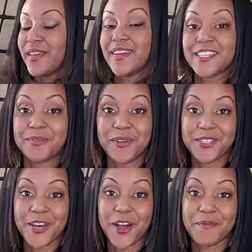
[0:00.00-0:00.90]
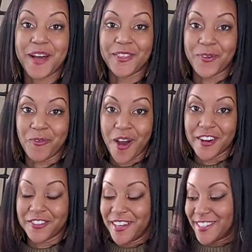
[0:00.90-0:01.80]
Next, I'm going to talk about the
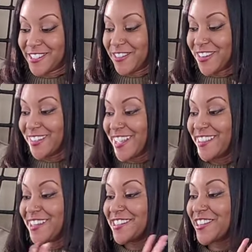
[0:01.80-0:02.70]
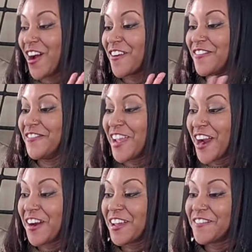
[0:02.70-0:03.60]
watering. So calatheas are
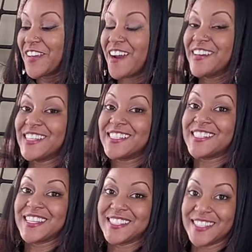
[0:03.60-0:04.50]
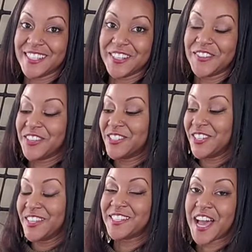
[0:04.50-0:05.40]
very, very sensitive
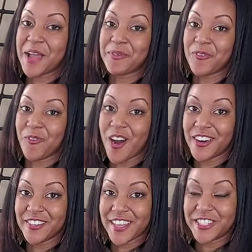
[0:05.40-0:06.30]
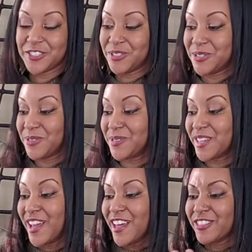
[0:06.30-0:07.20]
to the type of water that you use.
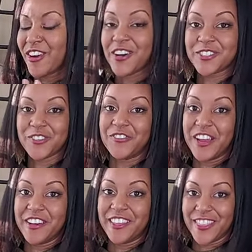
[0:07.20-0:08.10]
They're also very